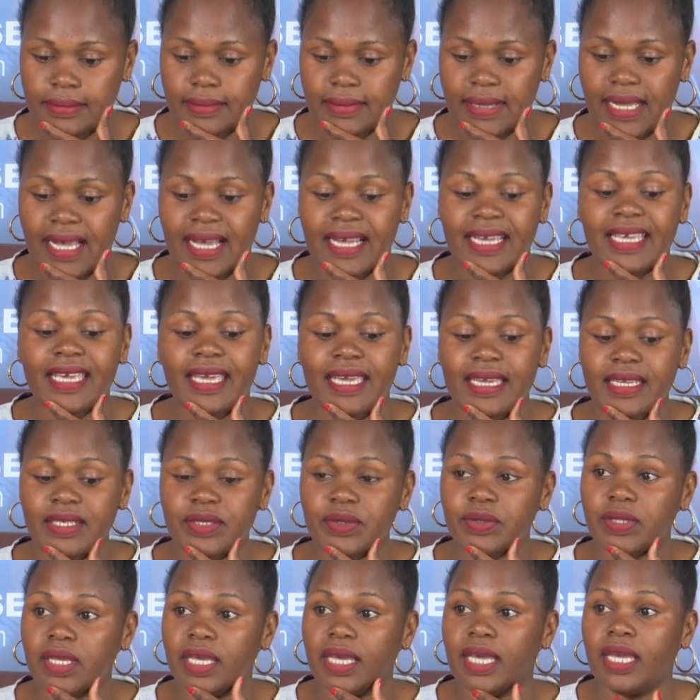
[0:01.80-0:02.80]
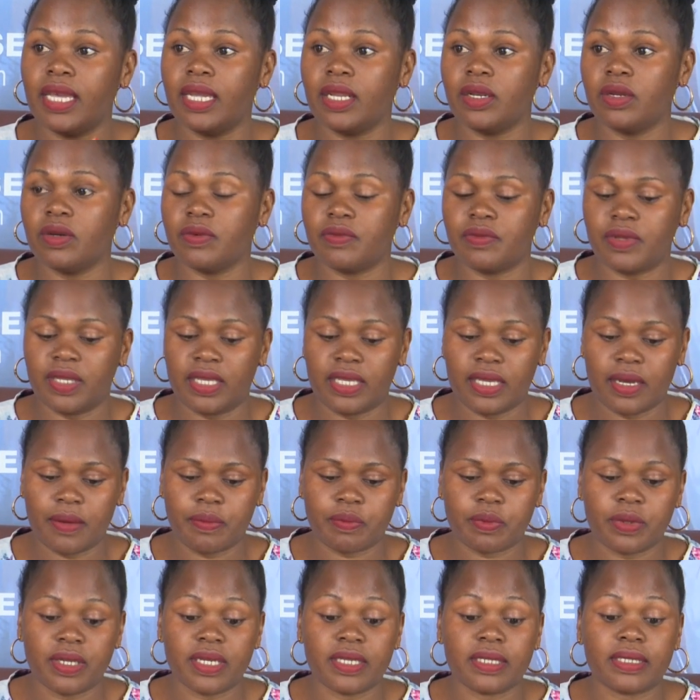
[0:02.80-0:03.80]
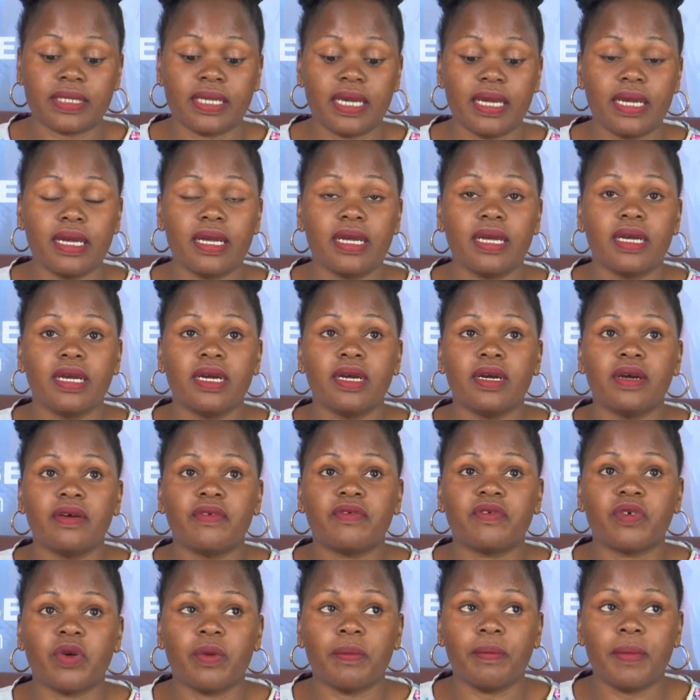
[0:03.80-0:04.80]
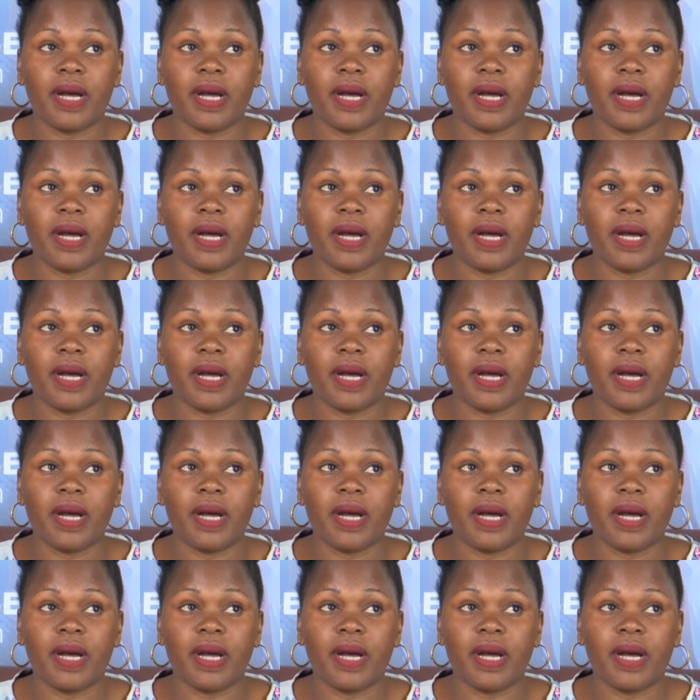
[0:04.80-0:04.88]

again to the end of the year placer from